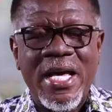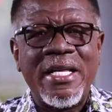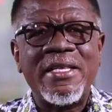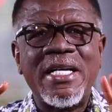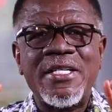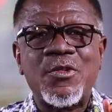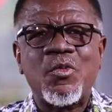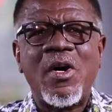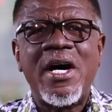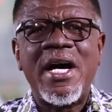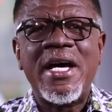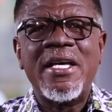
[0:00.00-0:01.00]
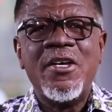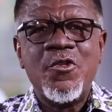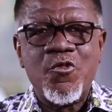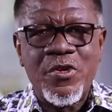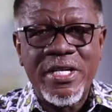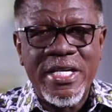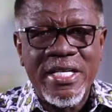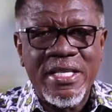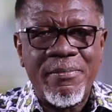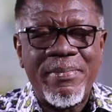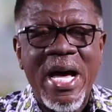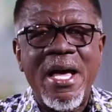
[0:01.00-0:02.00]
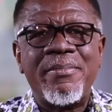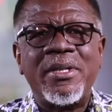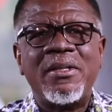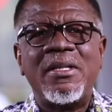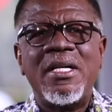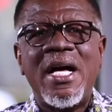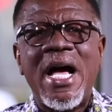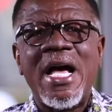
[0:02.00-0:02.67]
And that is why reading the Bible